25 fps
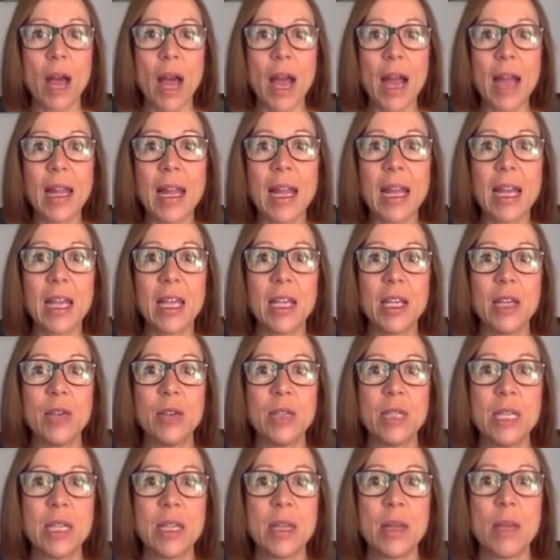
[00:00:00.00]
I like
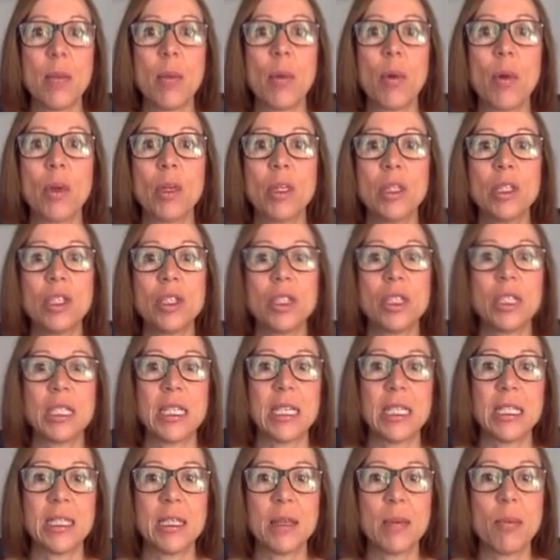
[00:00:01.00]
using the boards, just
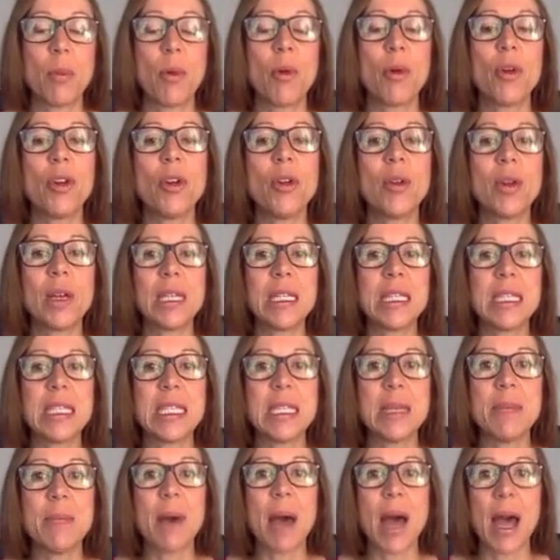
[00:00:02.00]
as the board you can
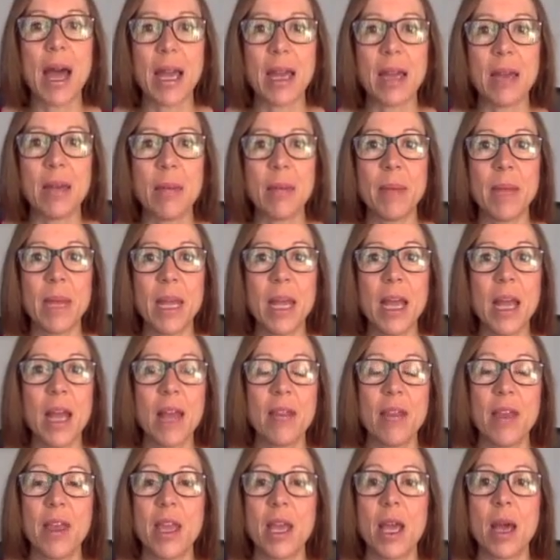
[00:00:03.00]
see behind me.
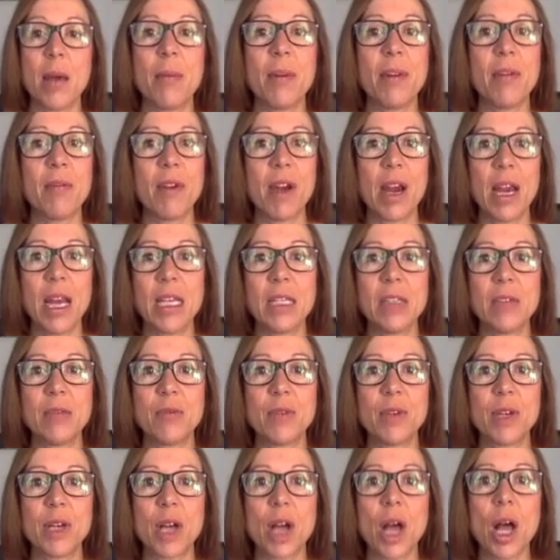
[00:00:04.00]
They come in very
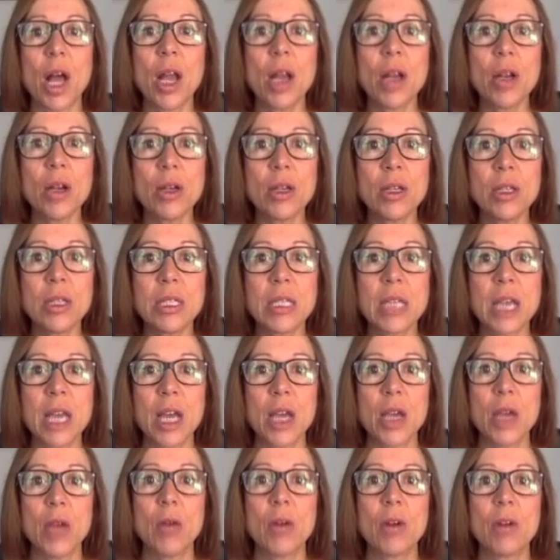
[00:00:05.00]
different colors.
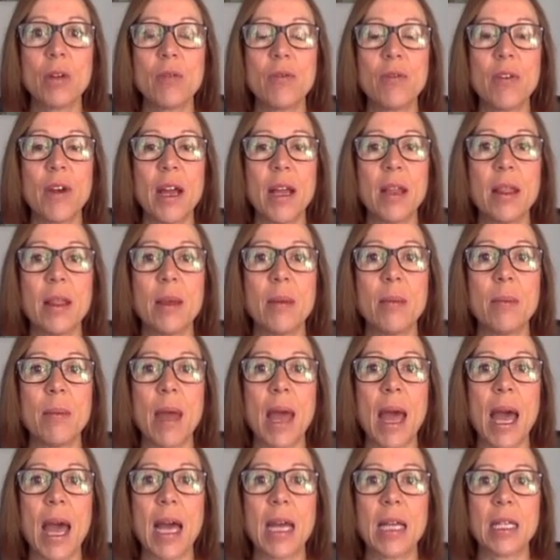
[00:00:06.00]
You can find them
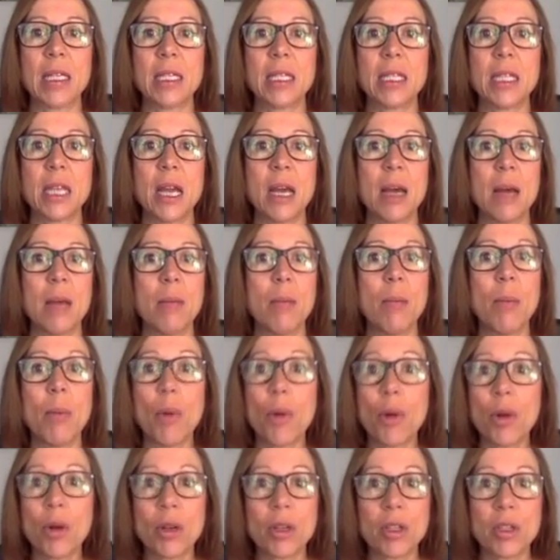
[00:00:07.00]
at
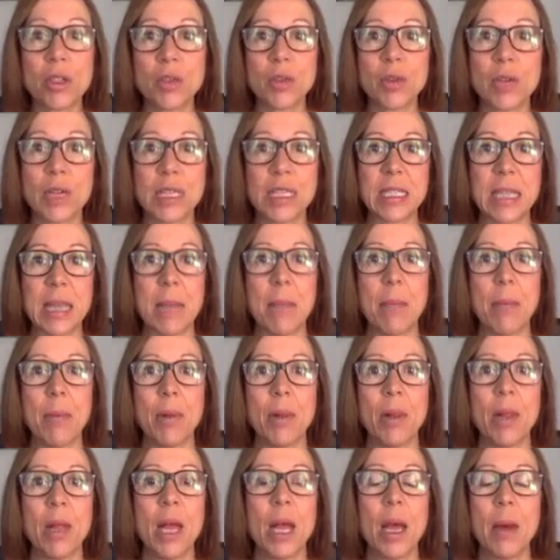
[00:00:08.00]
Borders, for
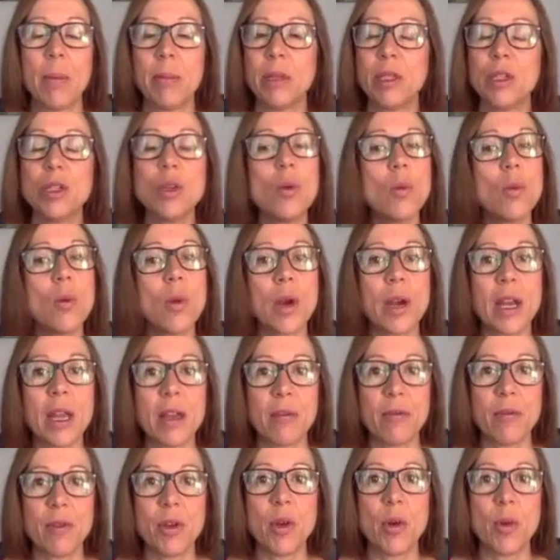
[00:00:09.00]
example. But don't worry
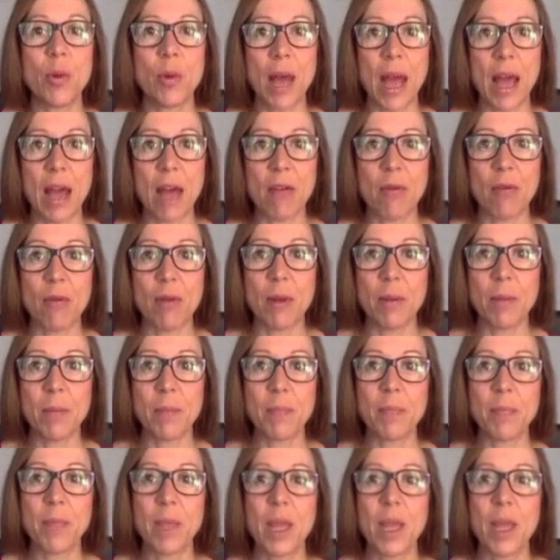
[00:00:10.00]
if you don't have one.